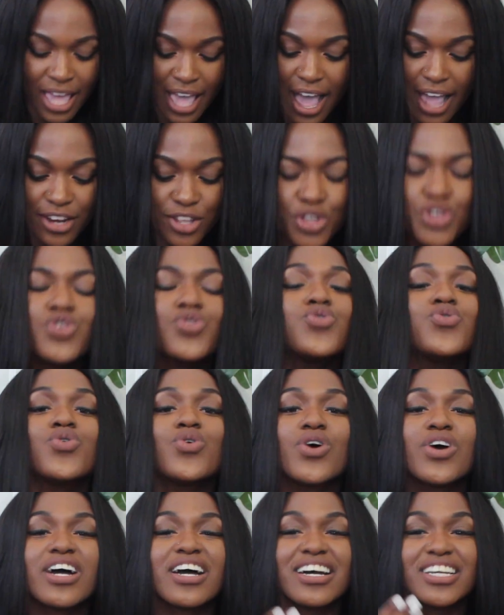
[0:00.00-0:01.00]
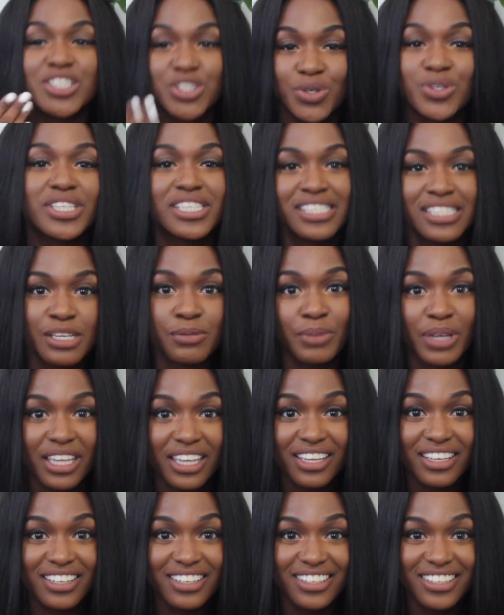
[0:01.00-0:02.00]
can you do this to
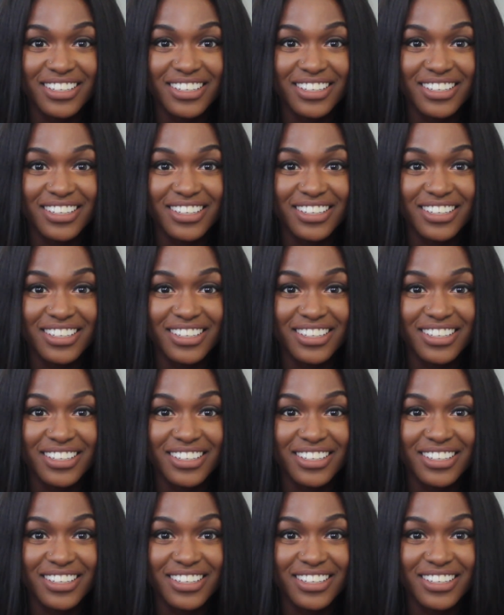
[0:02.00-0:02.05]
me?